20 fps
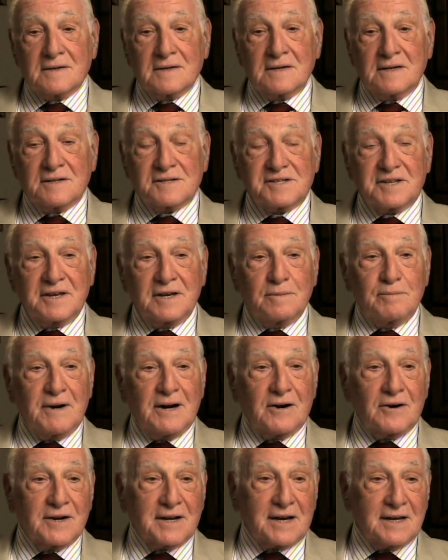is the
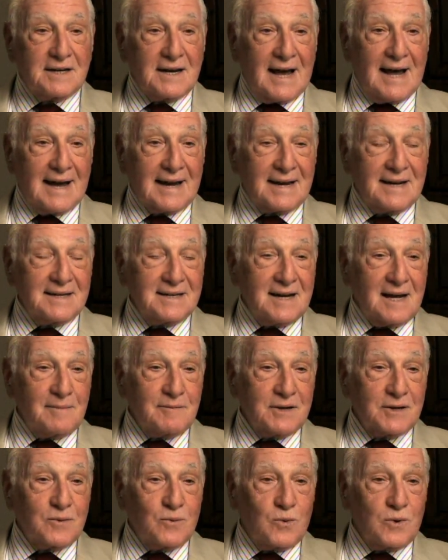American
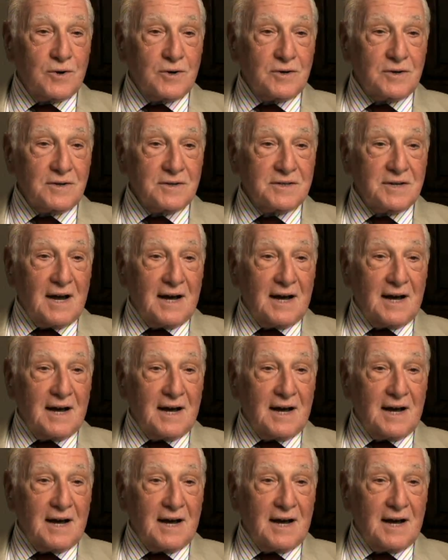academic world